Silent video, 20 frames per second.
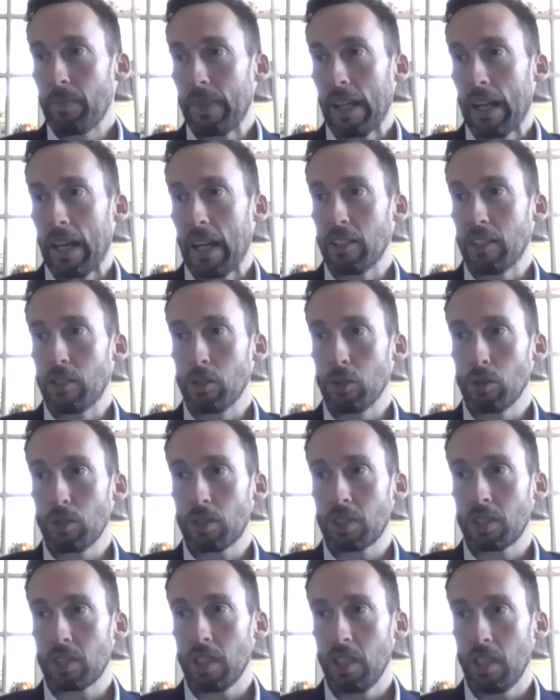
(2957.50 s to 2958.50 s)
I do
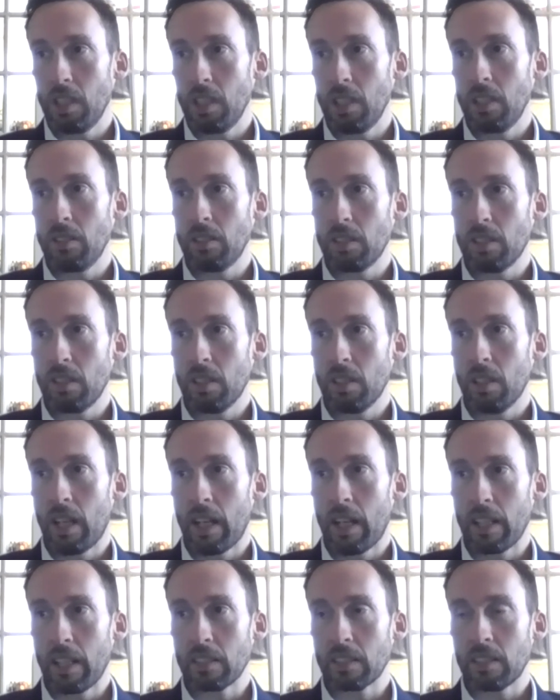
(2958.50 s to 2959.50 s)
see a
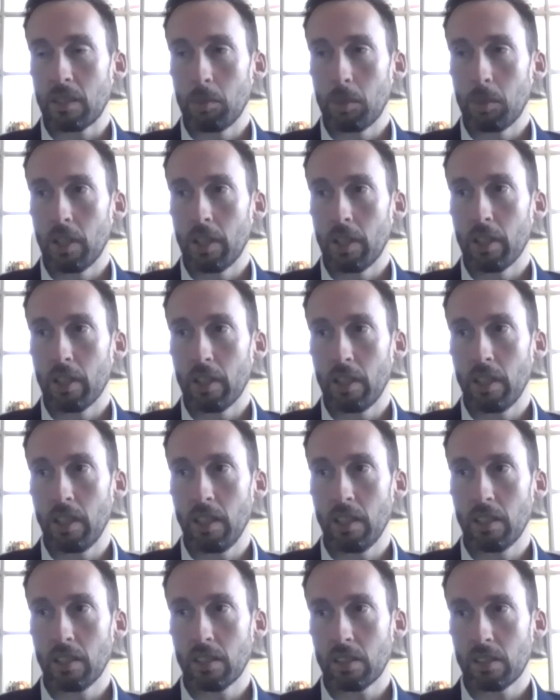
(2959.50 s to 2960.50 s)
lot of
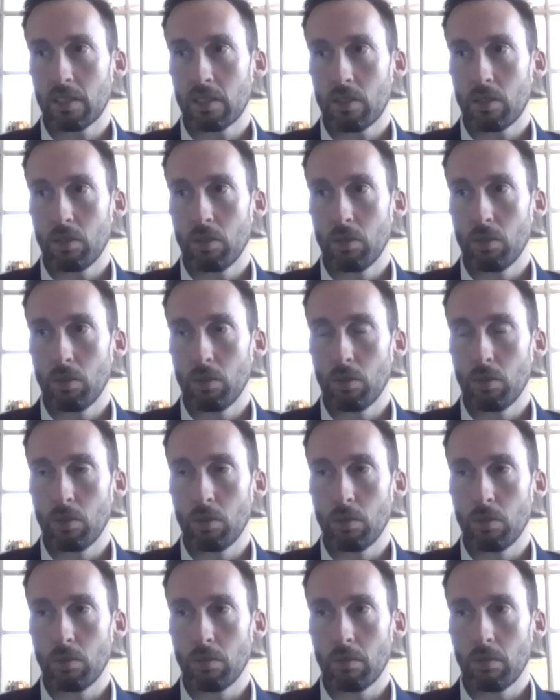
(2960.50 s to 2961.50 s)
similarities
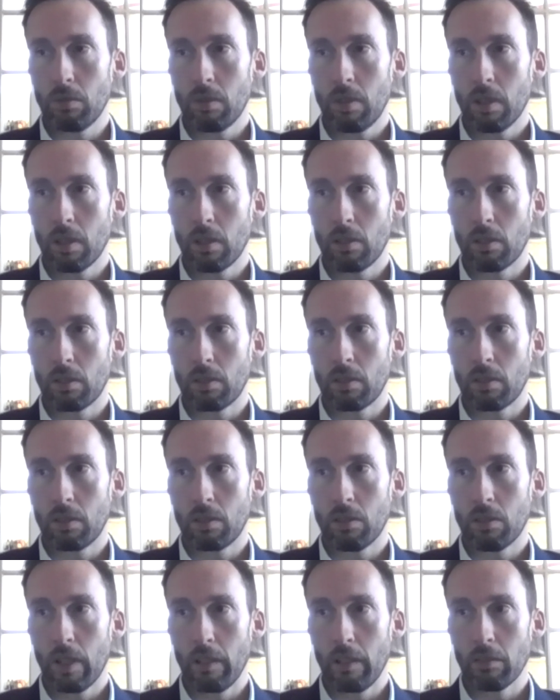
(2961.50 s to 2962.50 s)
to the
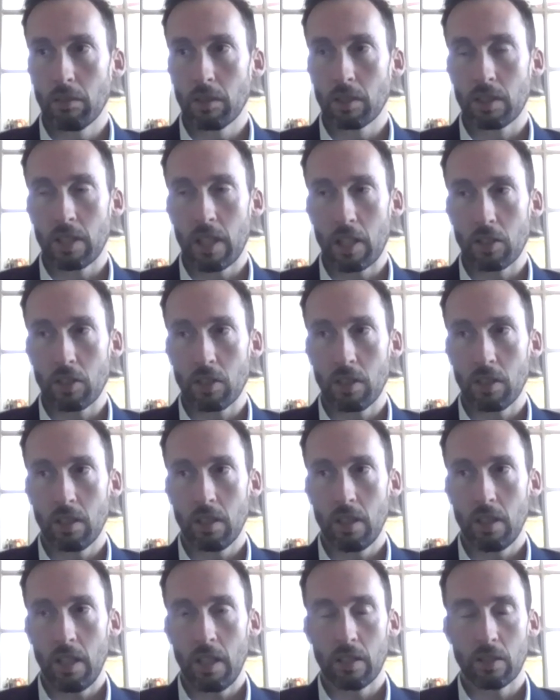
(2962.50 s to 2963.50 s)
Great
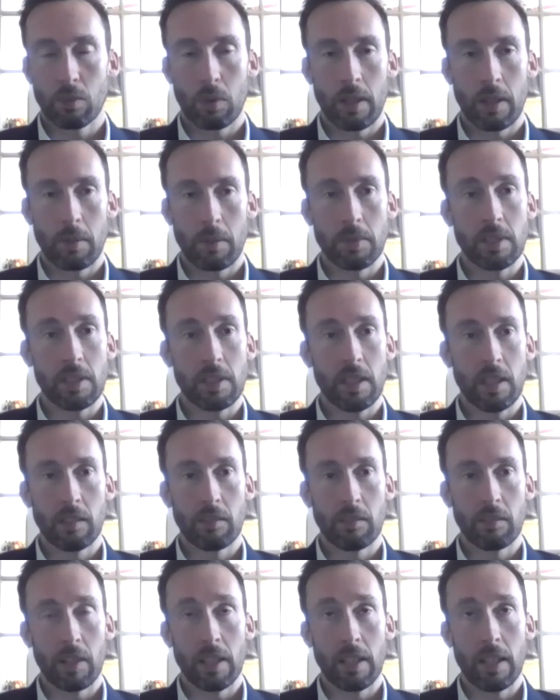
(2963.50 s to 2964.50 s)
Recession as what I'm seeing
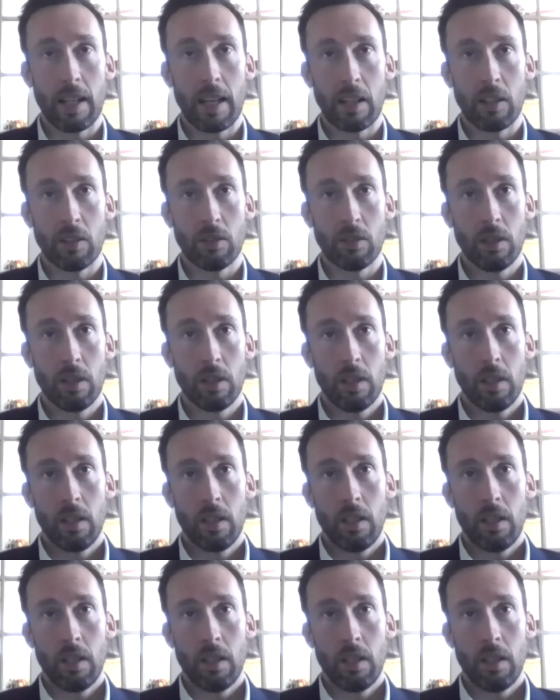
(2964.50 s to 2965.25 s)
right now.